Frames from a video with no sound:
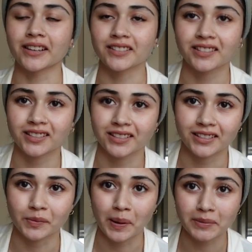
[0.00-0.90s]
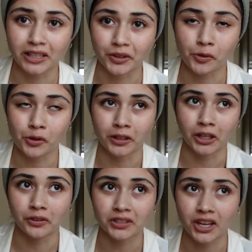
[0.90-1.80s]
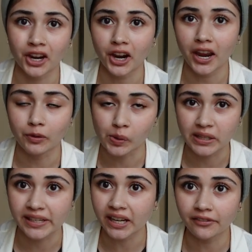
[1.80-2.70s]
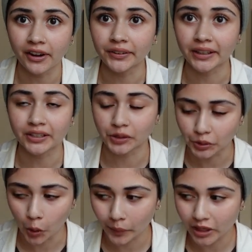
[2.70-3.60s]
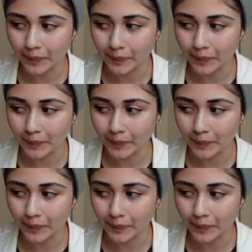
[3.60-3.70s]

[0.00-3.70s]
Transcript: I just, sometimes I look through the clothes there, and one day I found like so many